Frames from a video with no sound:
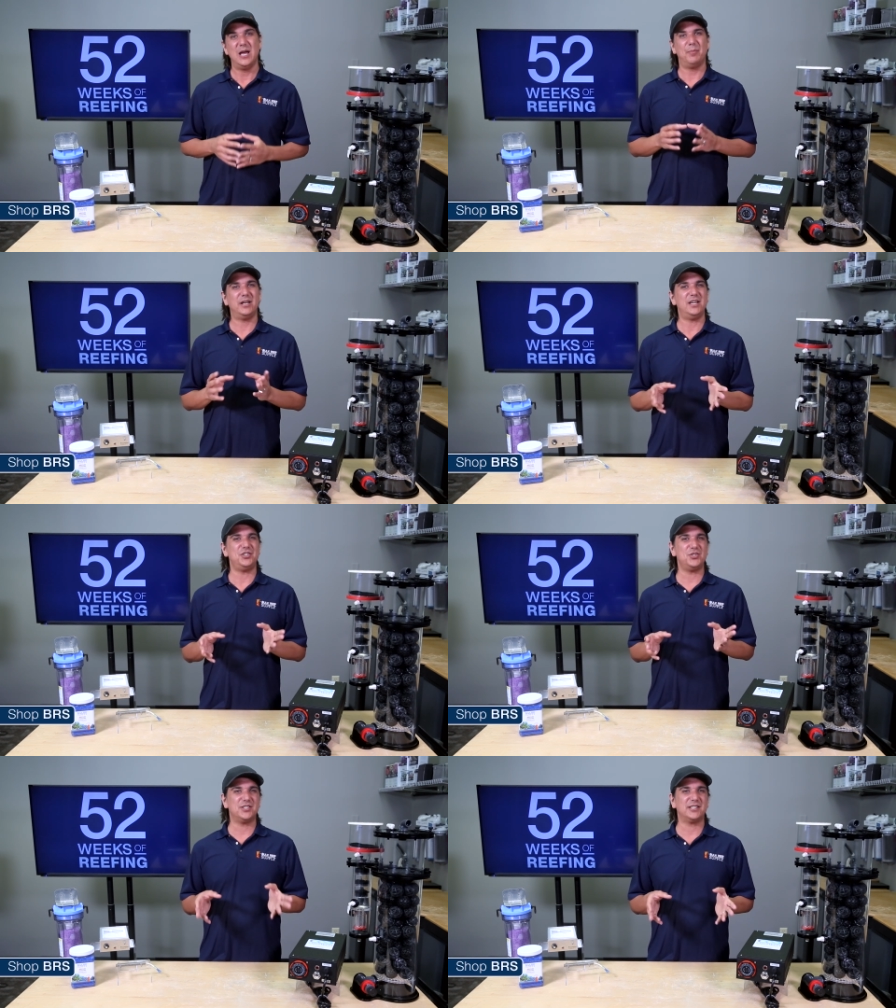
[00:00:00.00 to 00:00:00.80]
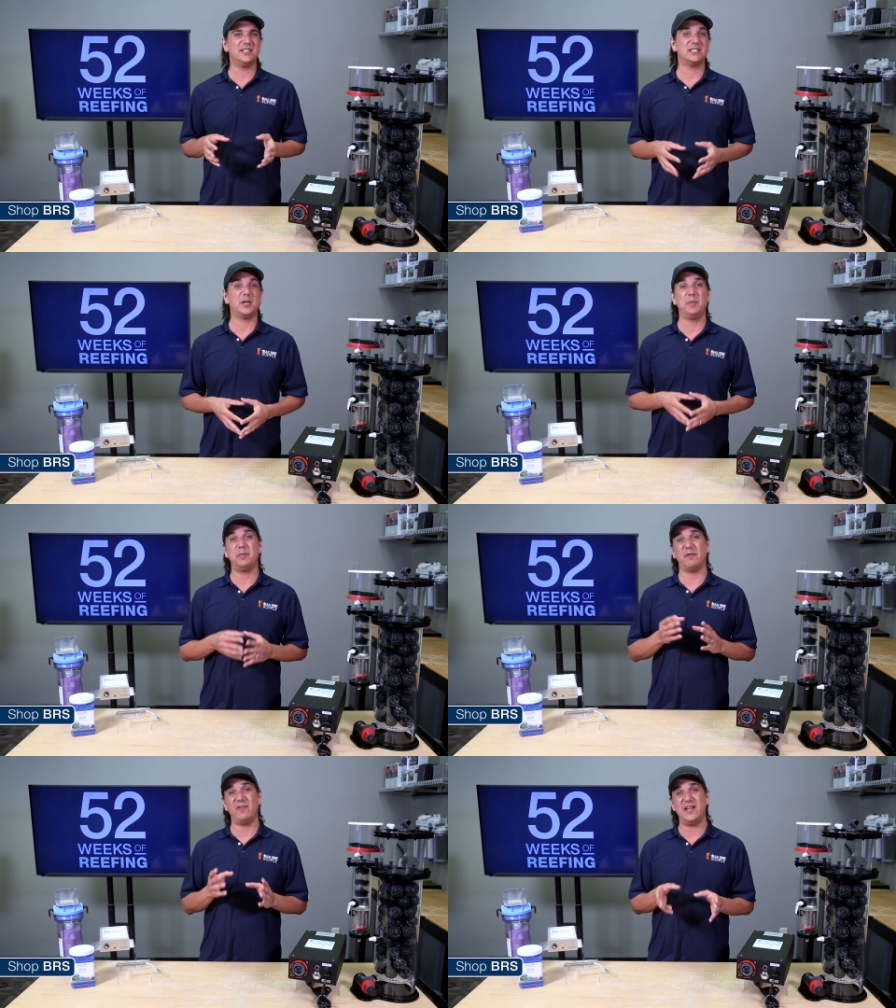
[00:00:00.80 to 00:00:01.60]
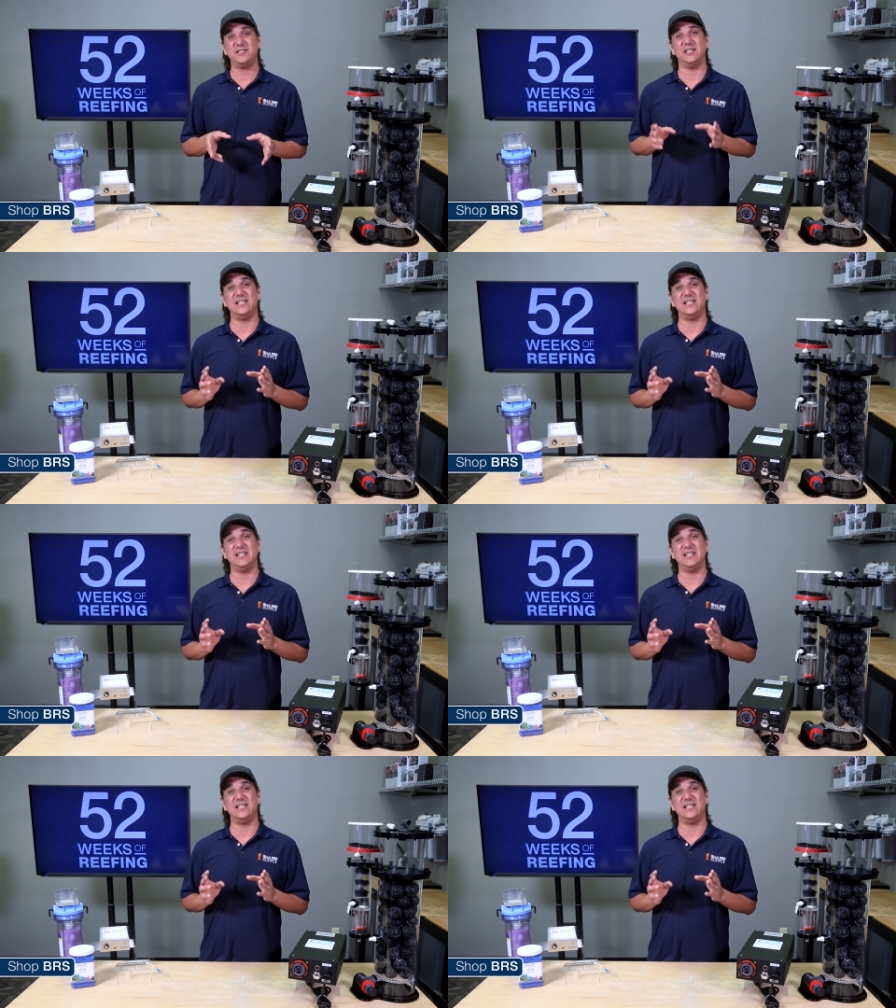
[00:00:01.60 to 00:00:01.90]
but issues like this can be prevented